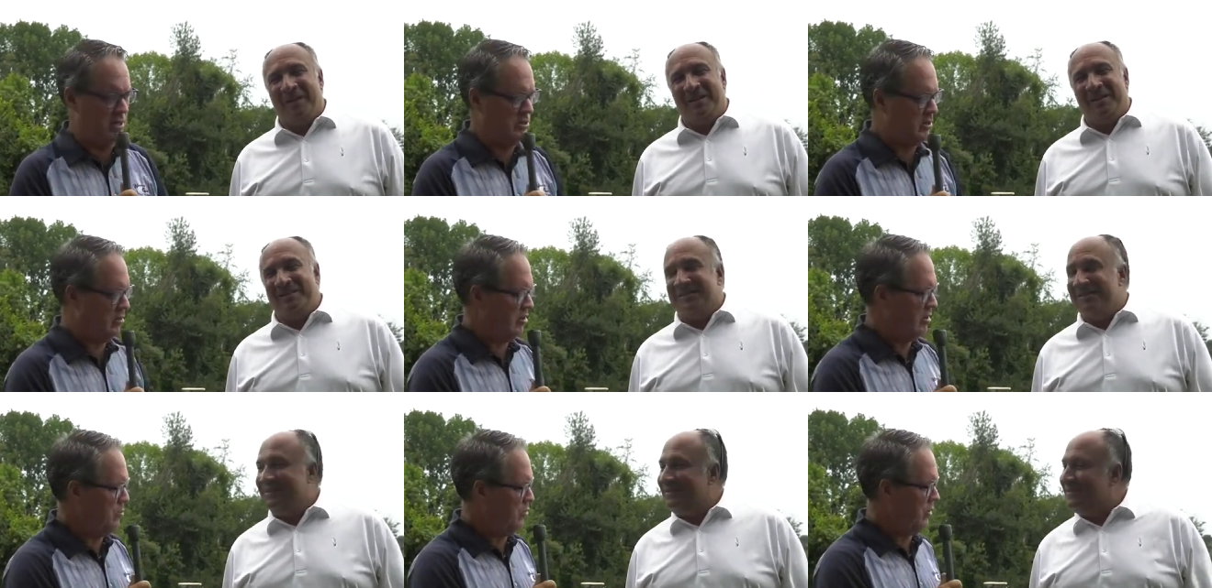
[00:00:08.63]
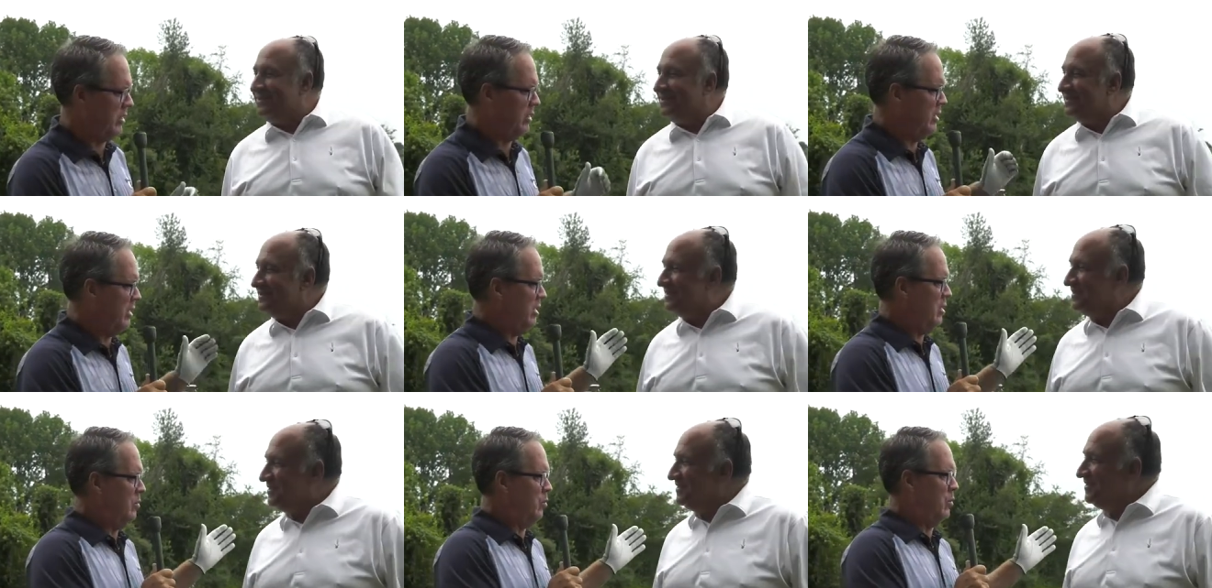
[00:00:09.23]
Speaker 1: And Tony, boy,
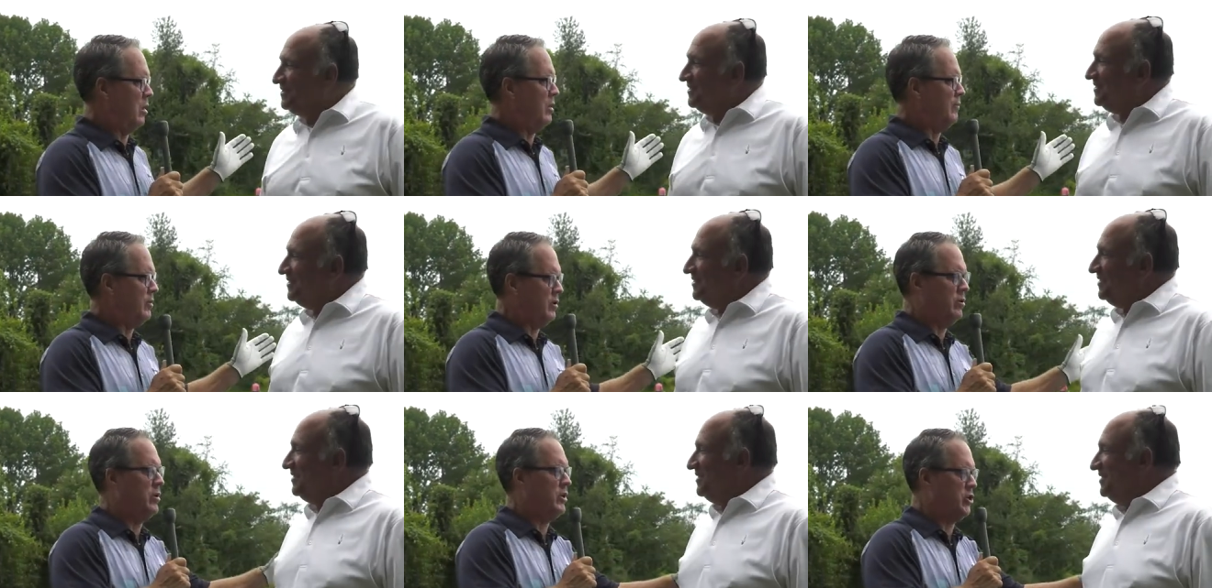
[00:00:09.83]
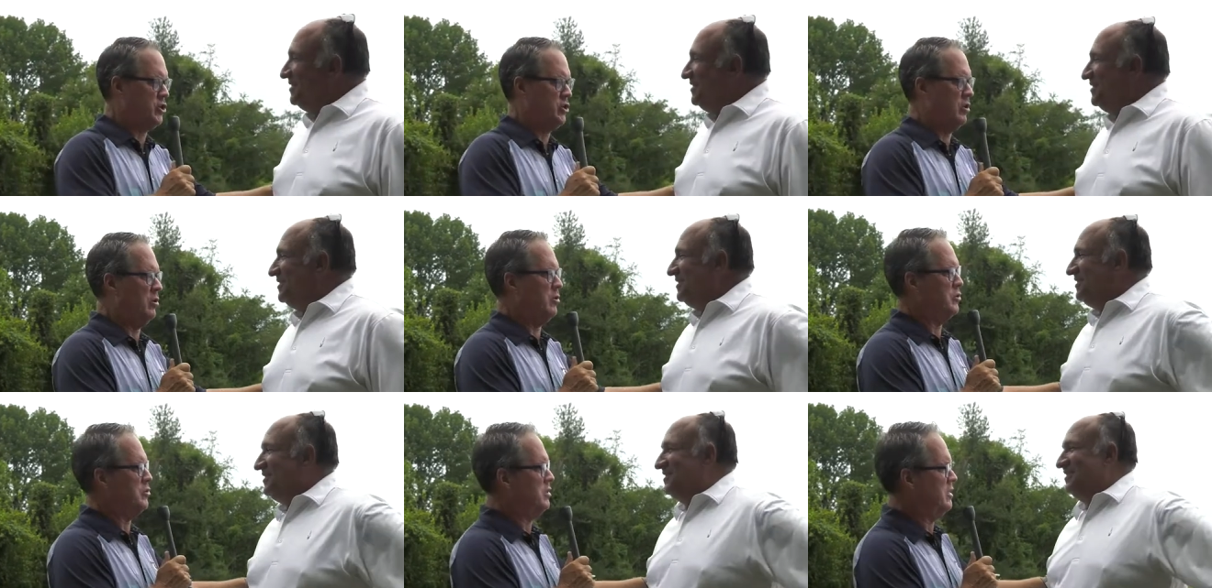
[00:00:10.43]
whenever you're in the
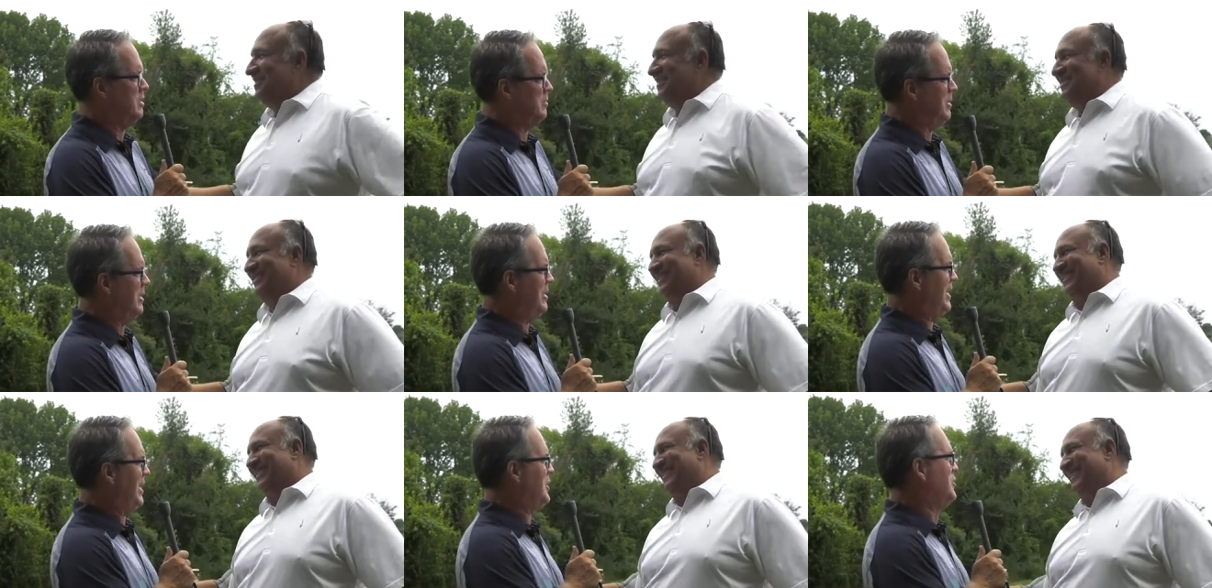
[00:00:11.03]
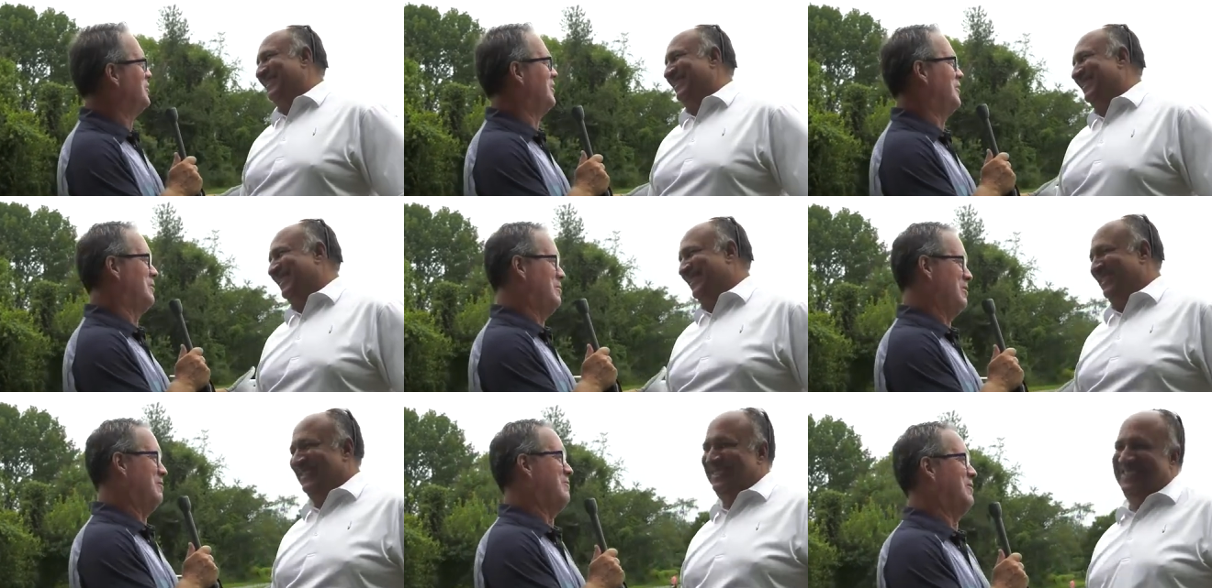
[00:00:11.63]
show, there seems to be an extra
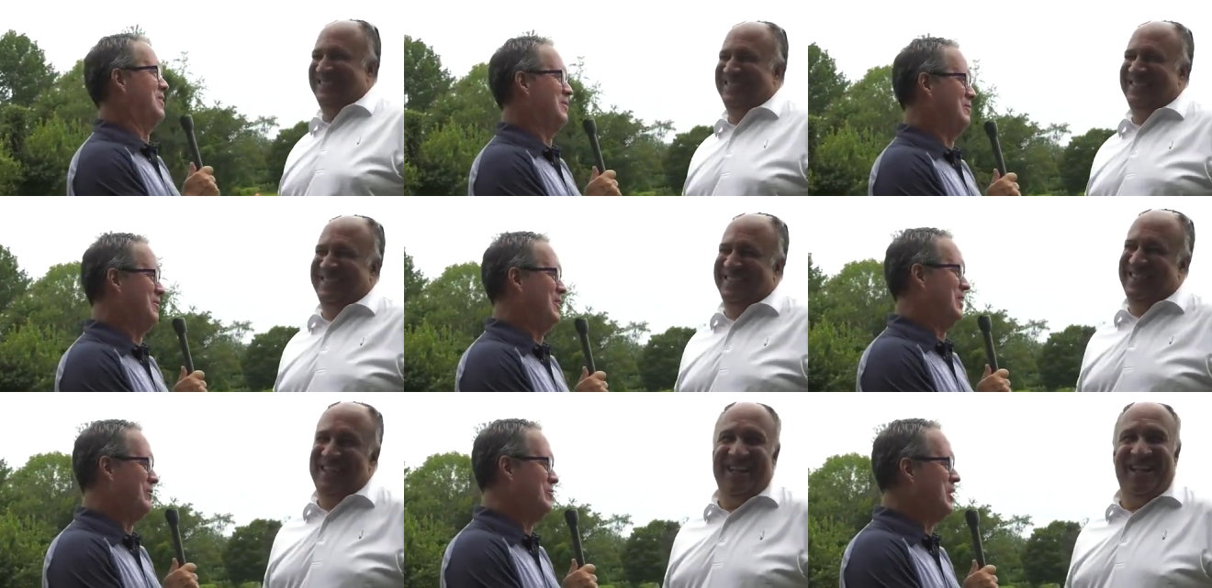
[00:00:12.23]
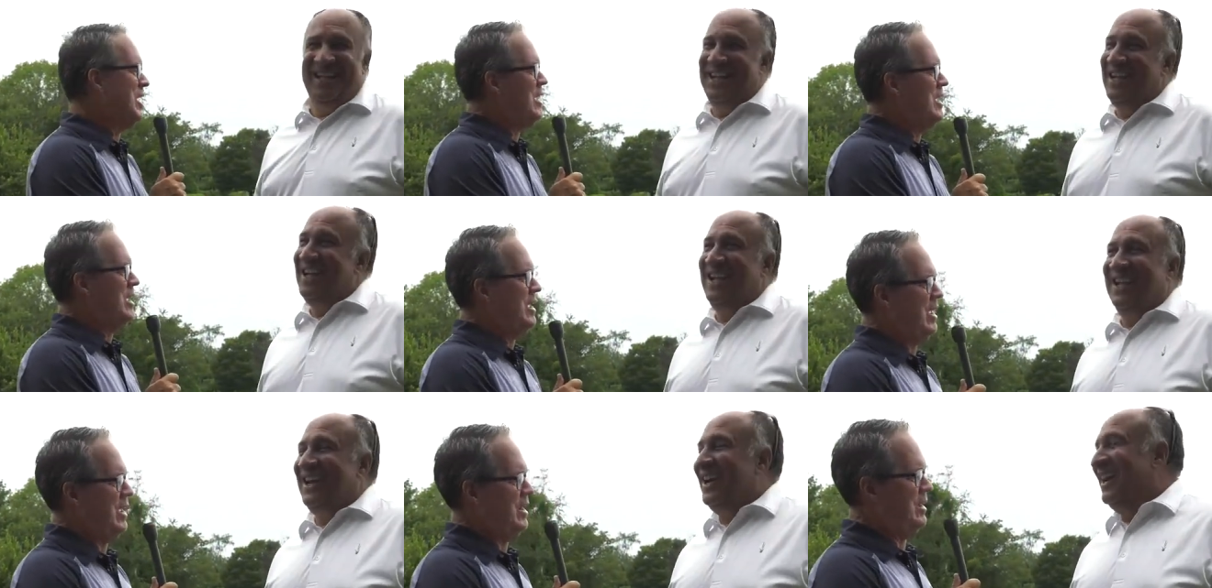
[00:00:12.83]
little bit of fun involved.
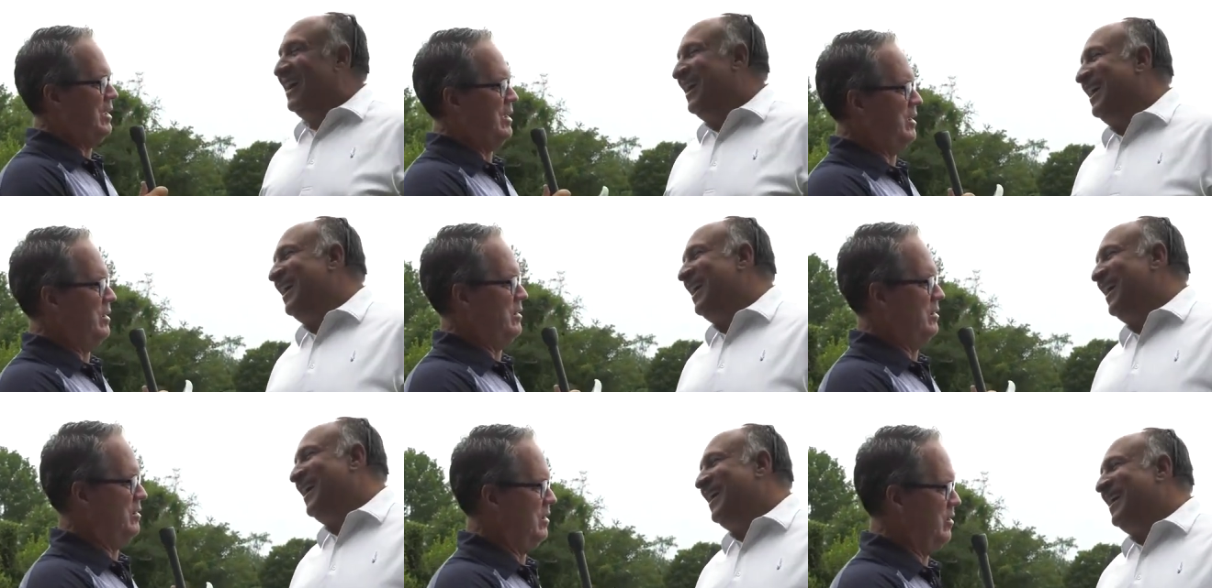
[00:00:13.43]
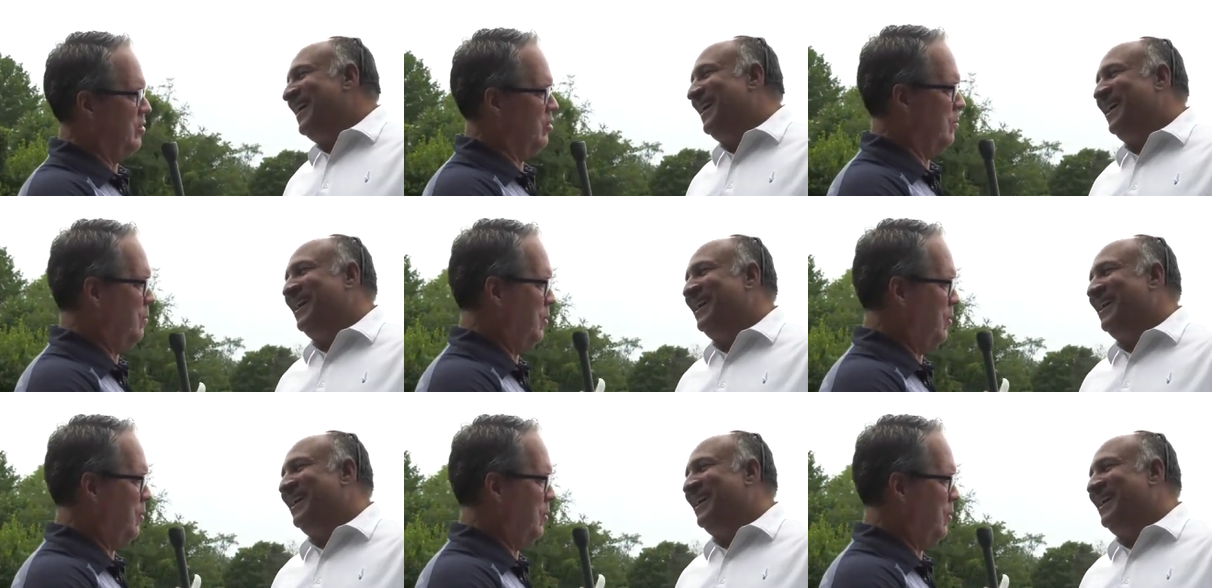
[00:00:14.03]
And uh, you know, your